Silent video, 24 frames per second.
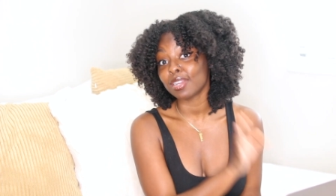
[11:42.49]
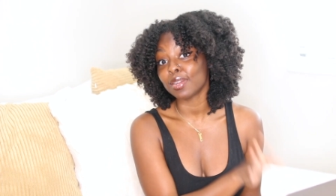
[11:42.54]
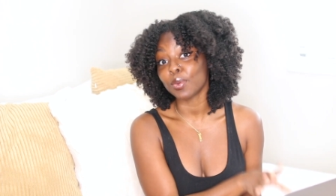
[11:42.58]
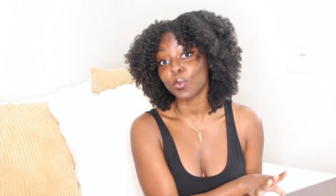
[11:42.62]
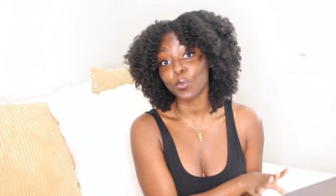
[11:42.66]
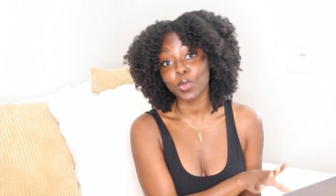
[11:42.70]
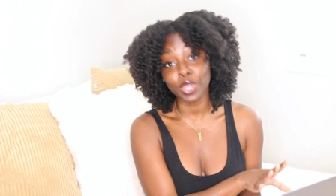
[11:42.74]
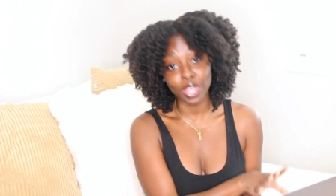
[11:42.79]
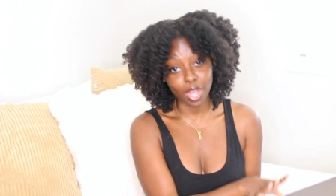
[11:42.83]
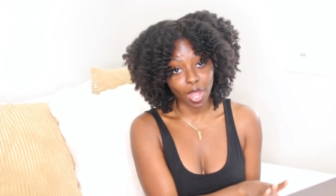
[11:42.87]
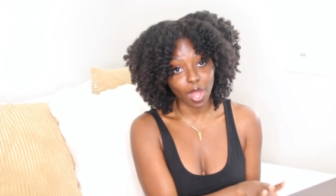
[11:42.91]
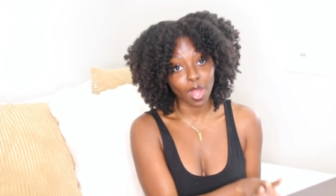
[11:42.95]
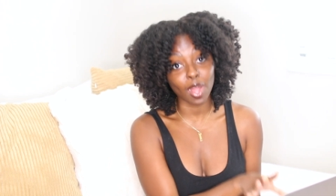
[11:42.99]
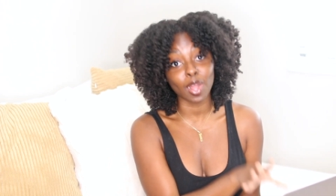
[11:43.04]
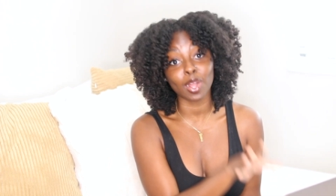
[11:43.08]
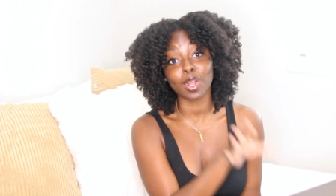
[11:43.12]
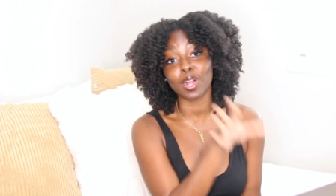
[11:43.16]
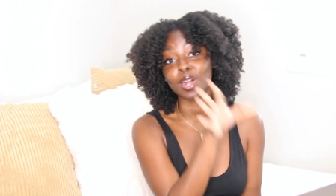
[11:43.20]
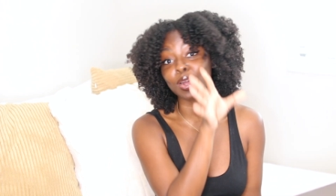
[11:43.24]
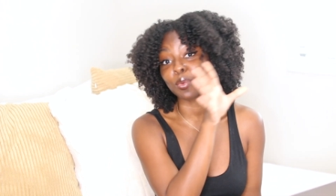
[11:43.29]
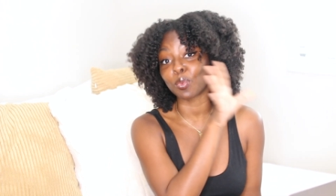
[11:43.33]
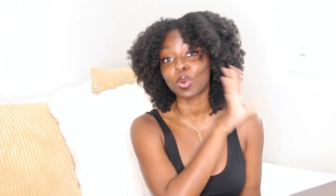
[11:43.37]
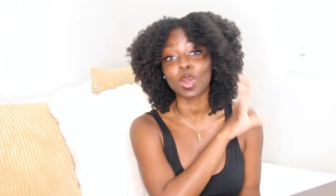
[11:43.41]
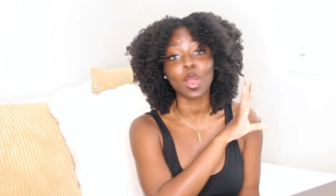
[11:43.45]
We
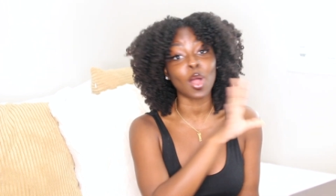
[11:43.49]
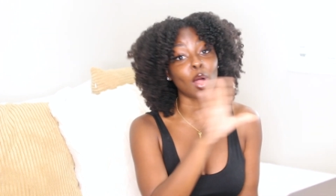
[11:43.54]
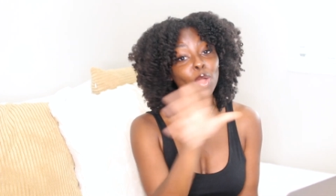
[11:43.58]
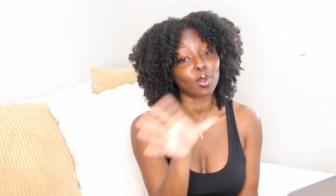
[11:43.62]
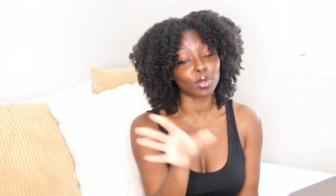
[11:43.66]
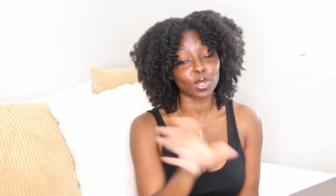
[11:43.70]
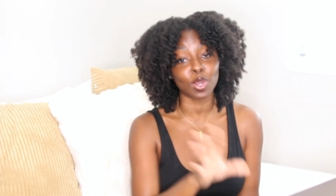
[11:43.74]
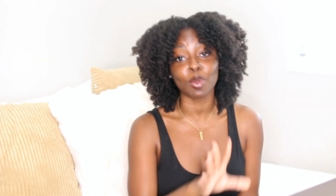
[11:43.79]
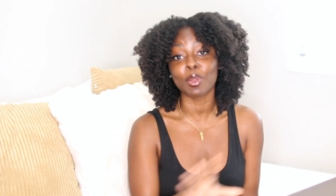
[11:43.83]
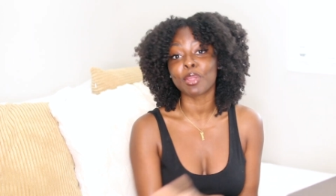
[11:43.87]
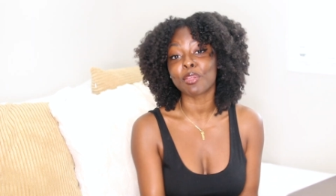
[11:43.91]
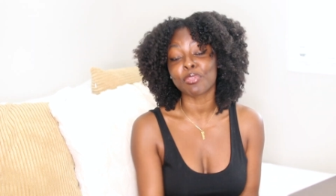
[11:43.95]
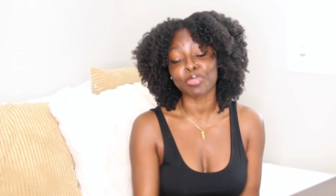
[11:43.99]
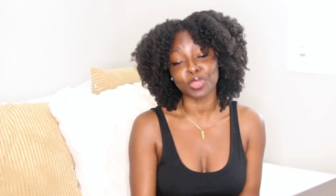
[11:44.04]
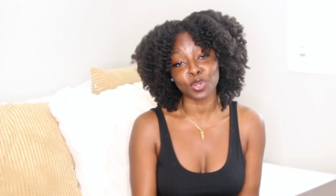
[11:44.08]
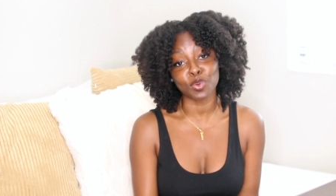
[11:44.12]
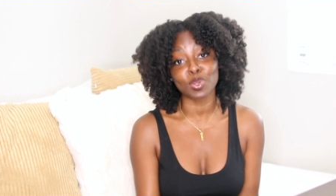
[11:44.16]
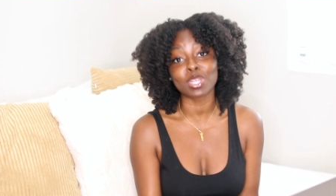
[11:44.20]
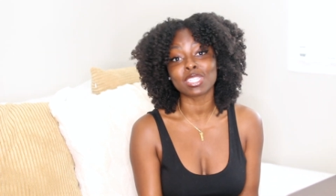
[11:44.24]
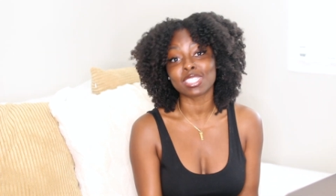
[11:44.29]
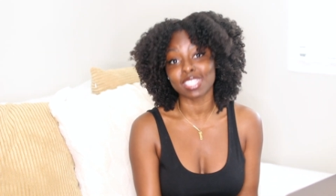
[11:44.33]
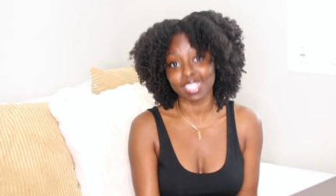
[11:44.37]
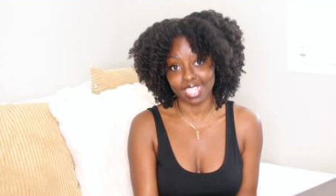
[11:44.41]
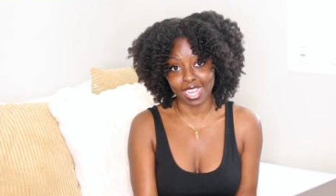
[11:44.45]
all, we're all going
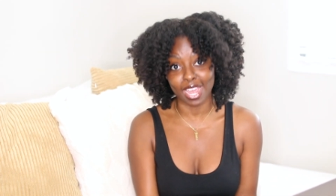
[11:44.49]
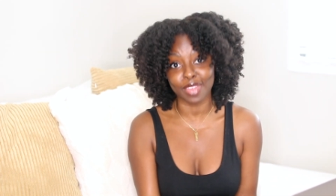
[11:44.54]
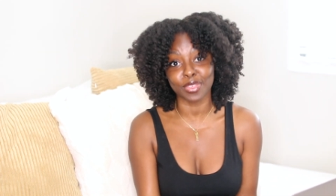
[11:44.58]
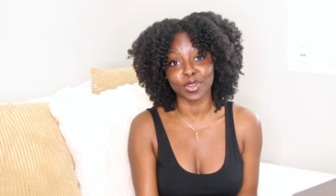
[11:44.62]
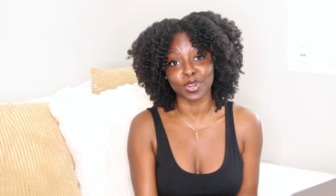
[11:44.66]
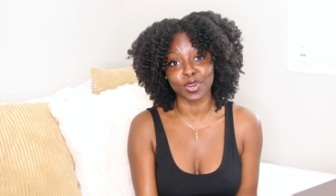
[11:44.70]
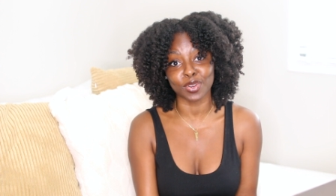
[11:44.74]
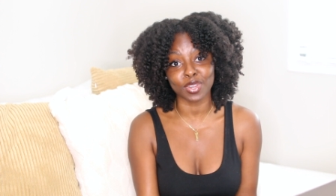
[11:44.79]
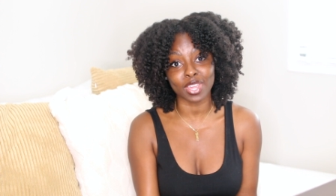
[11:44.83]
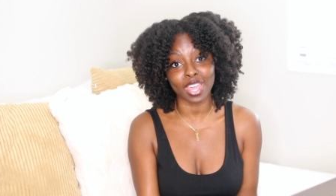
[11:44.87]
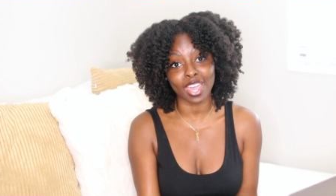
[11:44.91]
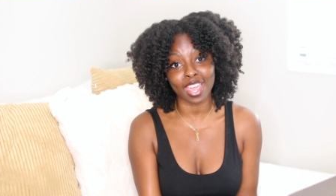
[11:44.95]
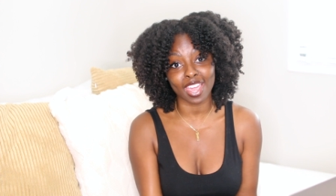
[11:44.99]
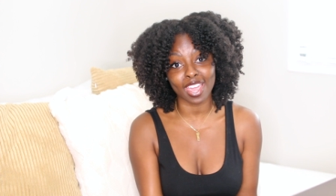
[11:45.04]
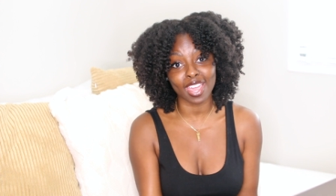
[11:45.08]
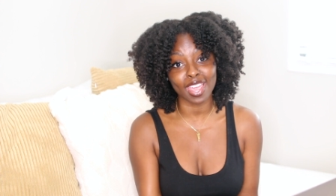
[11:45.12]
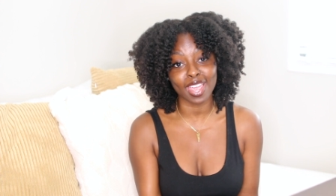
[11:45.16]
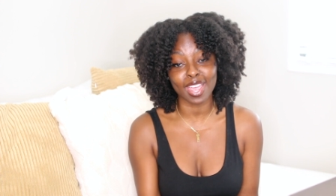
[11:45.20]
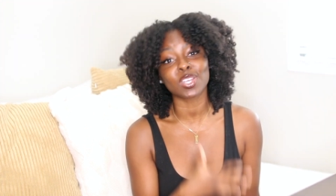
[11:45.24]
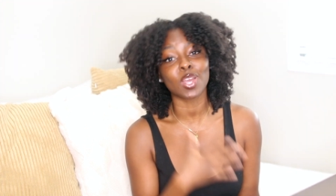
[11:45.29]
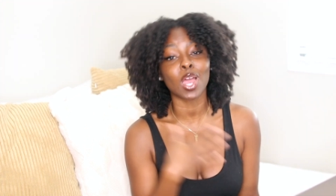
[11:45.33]
through it together, okay?